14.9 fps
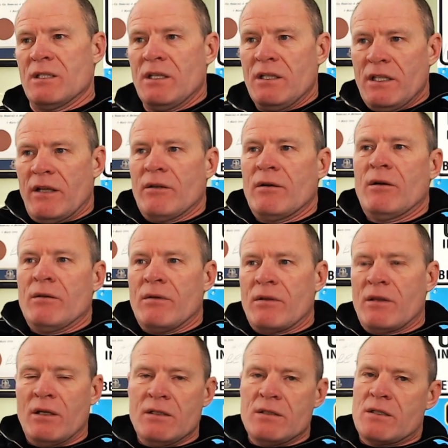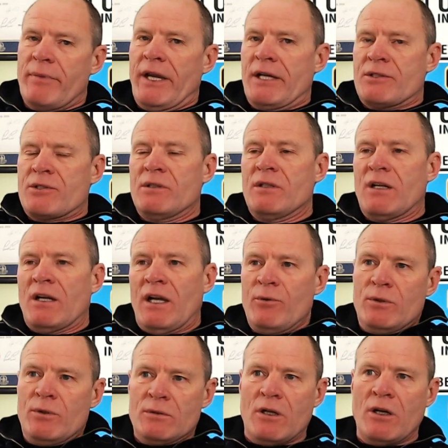And the other thing, Sebastian, that I
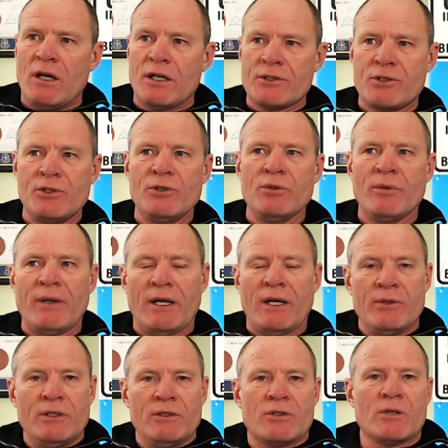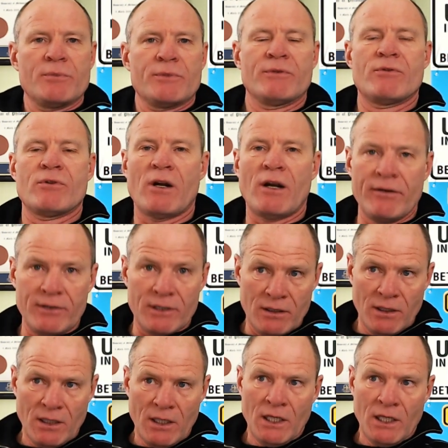will caution you about in terms of driving